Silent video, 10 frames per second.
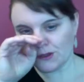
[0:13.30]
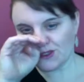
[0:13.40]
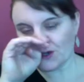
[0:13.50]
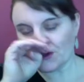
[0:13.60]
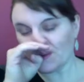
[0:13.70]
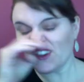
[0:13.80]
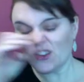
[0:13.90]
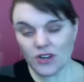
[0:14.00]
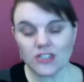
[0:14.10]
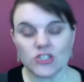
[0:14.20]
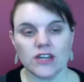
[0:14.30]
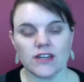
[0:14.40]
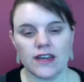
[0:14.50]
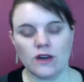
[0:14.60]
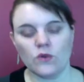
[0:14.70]
So you want to check
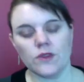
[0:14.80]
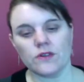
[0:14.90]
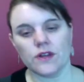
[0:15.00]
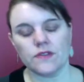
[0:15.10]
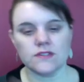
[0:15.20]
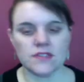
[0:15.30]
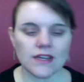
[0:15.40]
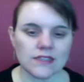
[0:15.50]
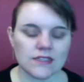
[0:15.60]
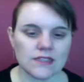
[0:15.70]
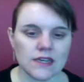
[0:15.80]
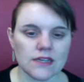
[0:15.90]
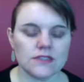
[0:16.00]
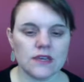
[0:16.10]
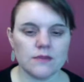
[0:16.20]
now whether or not the site is
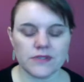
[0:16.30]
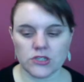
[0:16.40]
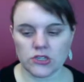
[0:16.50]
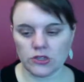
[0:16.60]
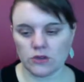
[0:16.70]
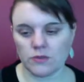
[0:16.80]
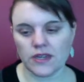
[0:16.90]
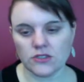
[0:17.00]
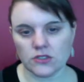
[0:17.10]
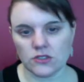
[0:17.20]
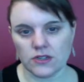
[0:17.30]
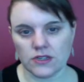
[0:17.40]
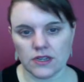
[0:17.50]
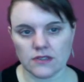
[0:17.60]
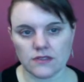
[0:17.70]
indexed and particular pages are
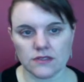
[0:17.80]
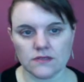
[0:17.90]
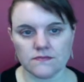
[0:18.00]
indexed.